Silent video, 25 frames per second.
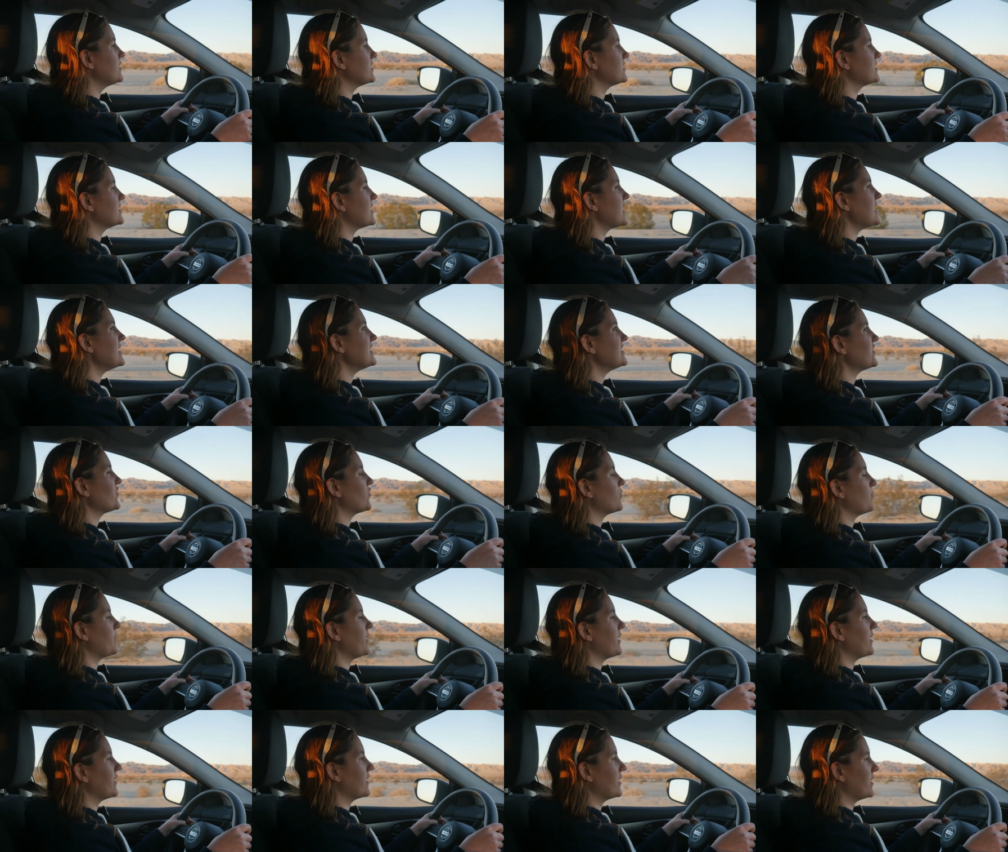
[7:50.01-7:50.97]
the size of
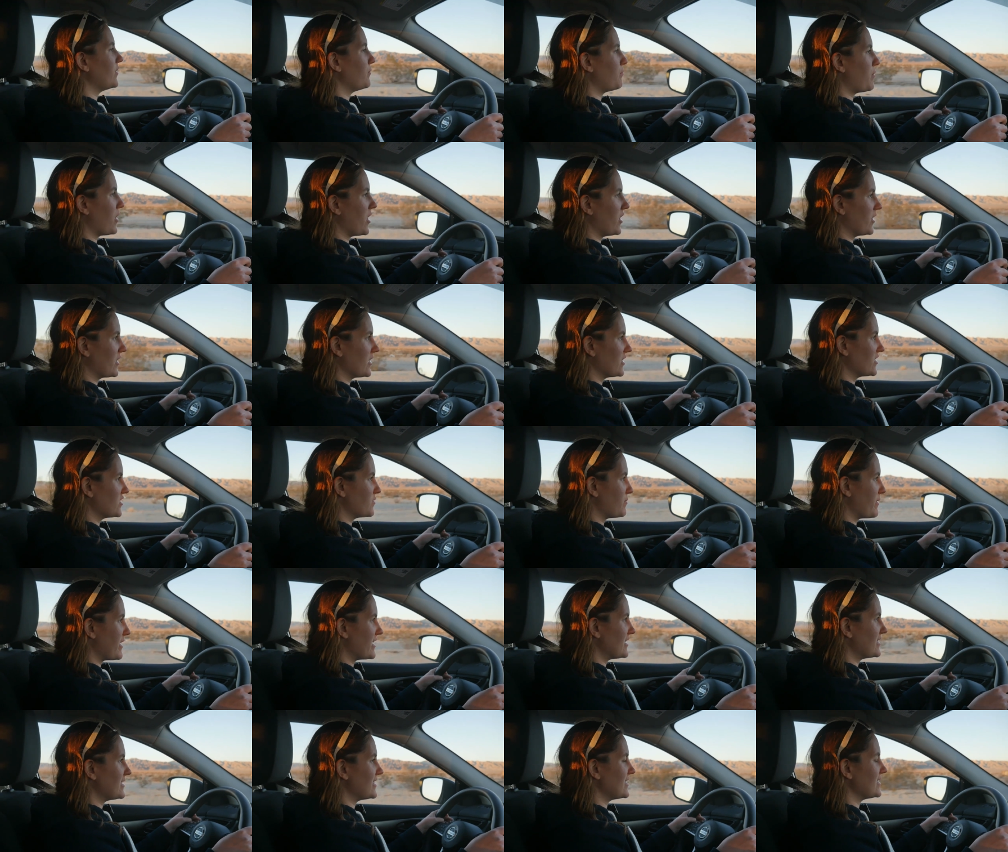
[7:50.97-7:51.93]
American parking
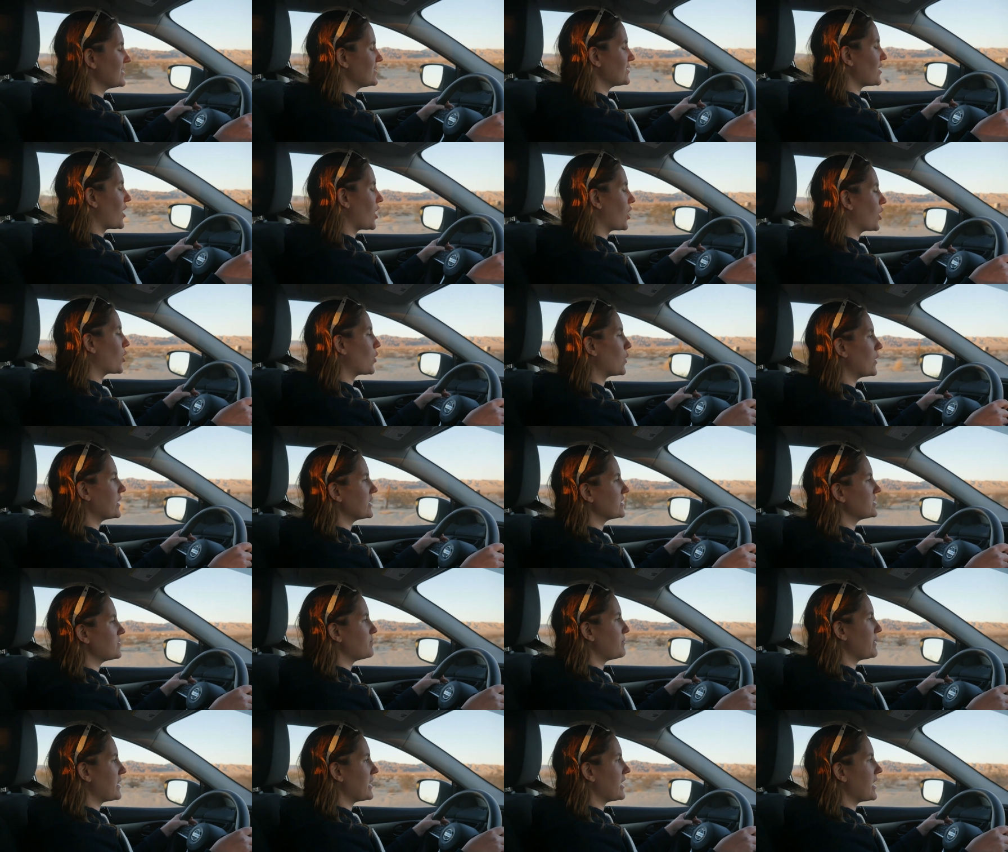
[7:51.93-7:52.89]
spaces are going
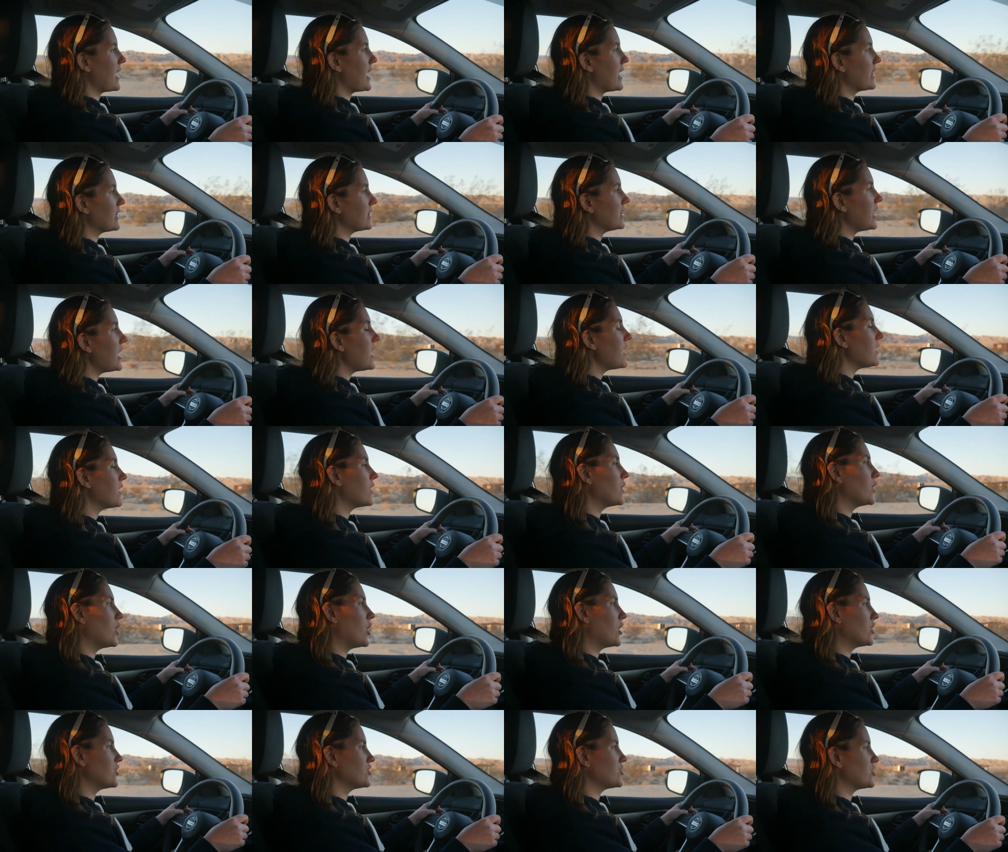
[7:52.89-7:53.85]
to be a lot
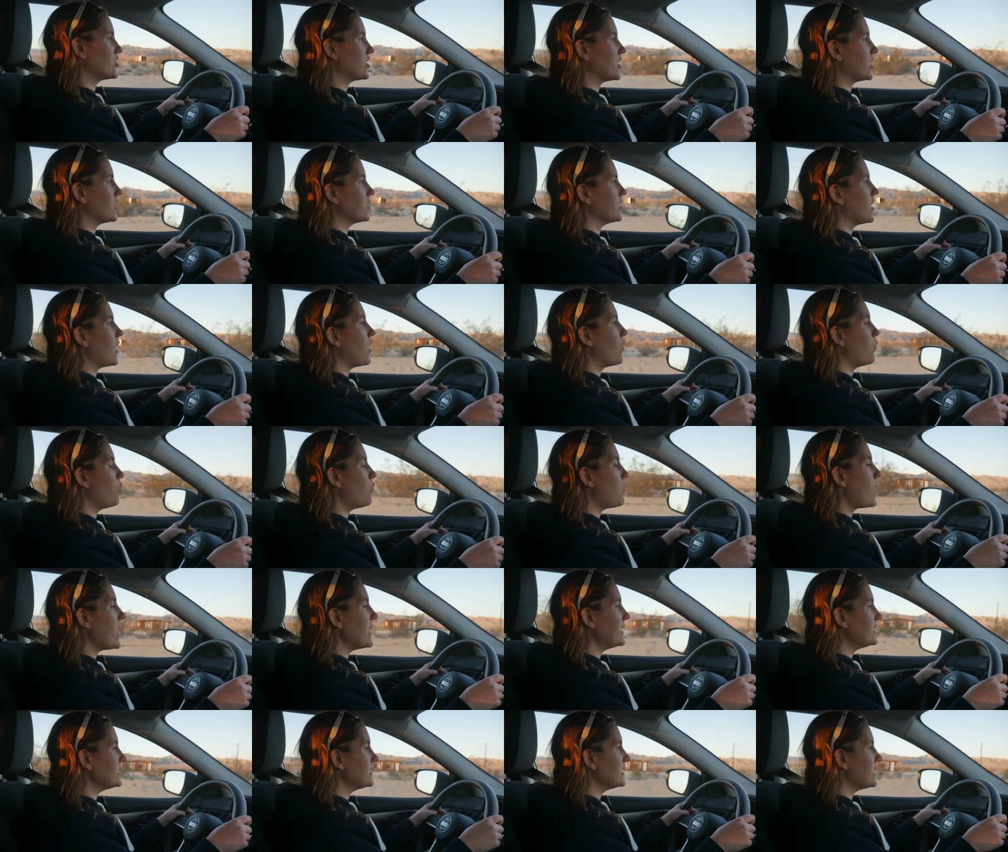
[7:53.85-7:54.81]
larger, a lot
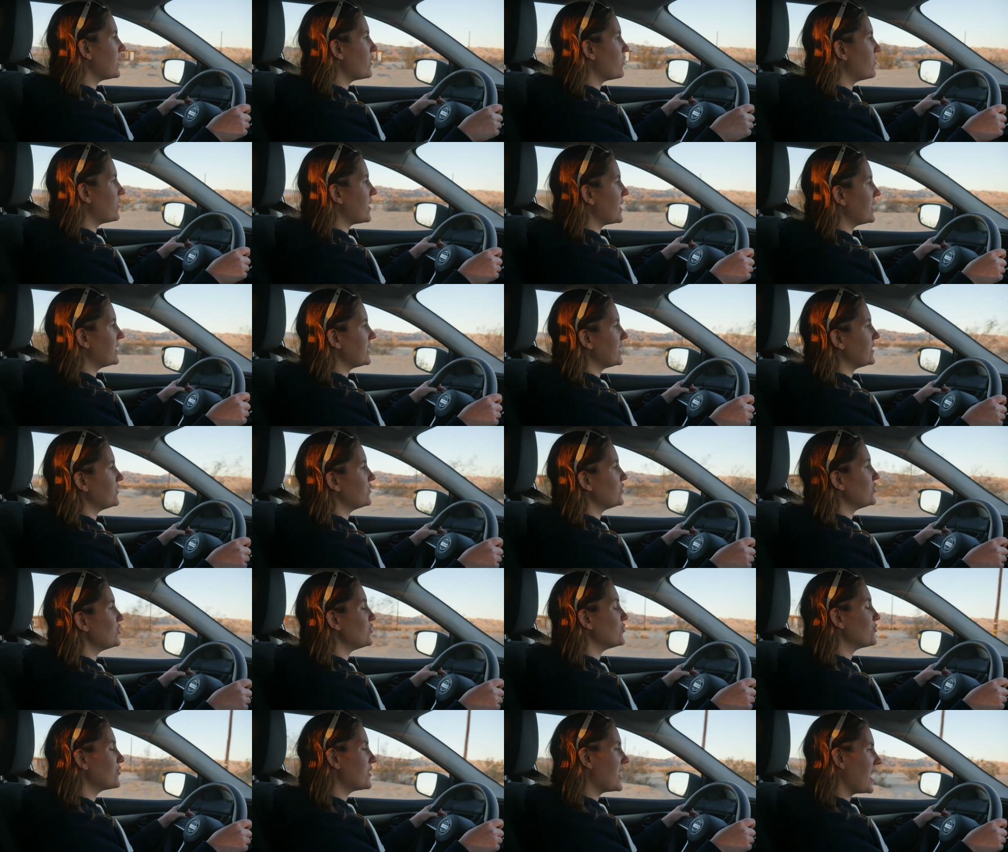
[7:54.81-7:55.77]
wider than in
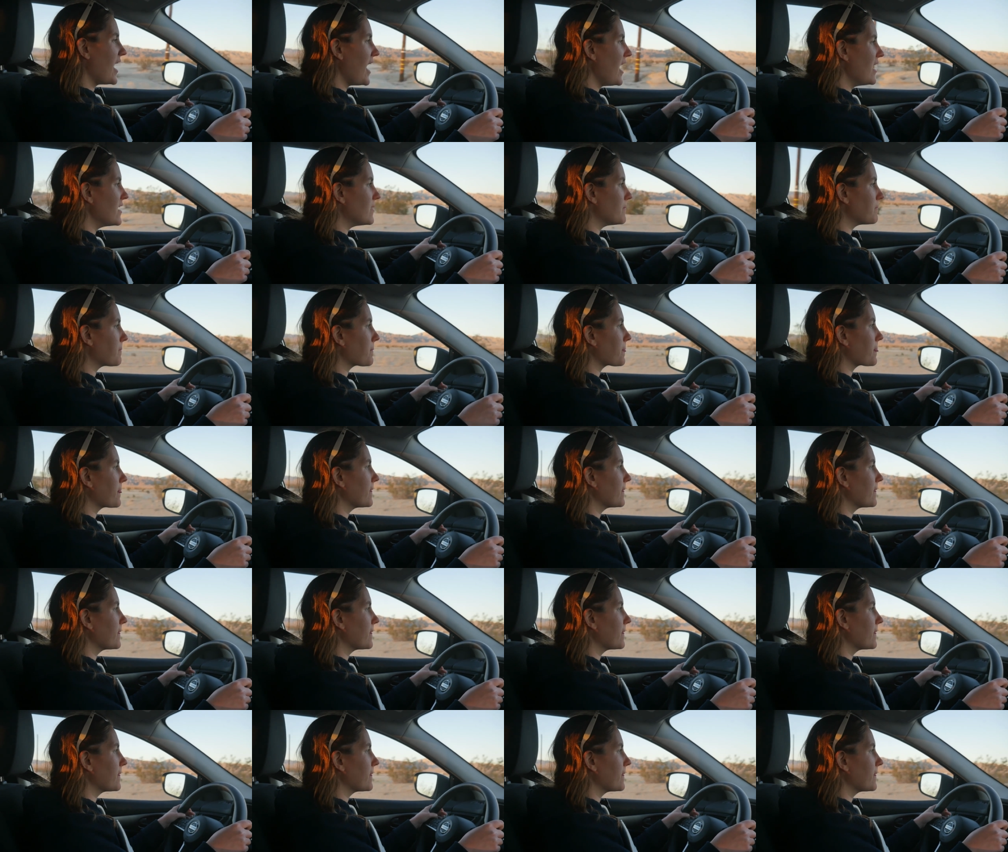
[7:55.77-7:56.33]
the UK.